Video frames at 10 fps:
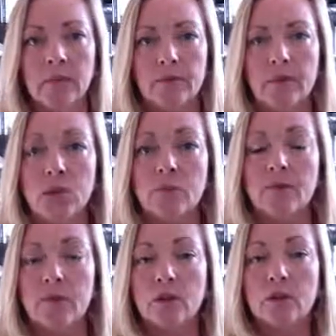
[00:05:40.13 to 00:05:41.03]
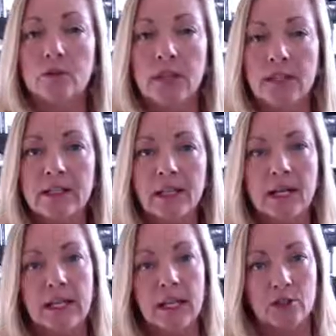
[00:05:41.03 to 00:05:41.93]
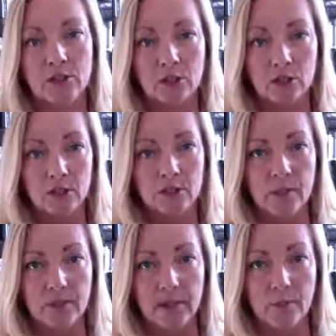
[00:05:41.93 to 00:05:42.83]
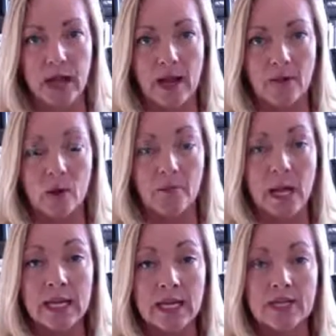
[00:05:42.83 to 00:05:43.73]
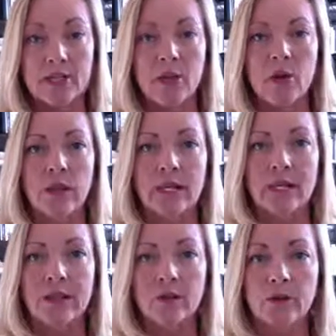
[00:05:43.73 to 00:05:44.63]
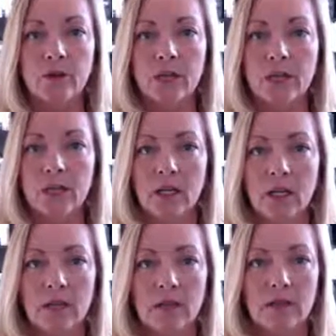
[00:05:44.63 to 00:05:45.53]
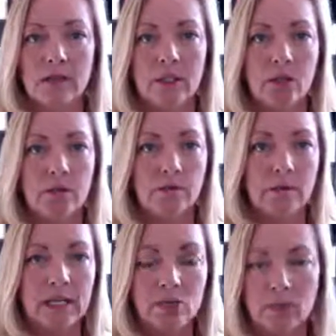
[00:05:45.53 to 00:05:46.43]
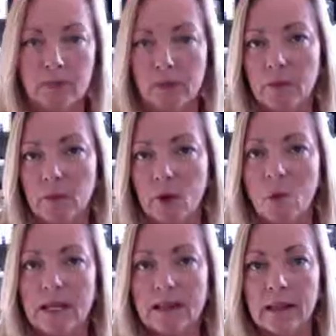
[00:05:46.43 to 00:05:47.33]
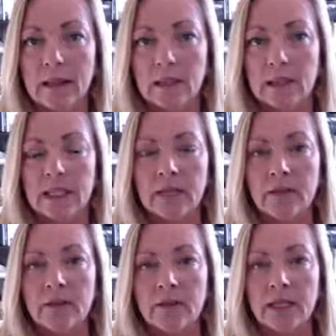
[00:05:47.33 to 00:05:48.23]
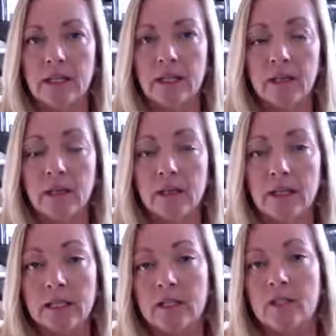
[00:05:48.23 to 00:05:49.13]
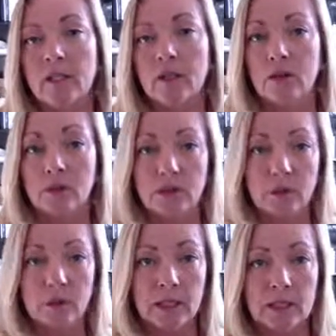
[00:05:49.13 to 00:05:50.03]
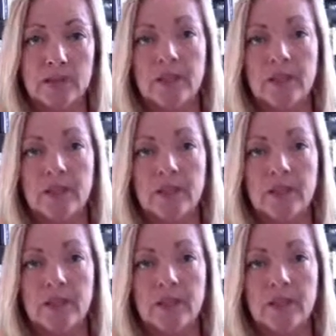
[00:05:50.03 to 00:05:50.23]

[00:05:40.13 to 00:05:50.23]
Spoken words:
You know, those are things that I can actually do something about on my end. You know, I can either, you know, make sure that people are white labeling the email list, you know, the recipient,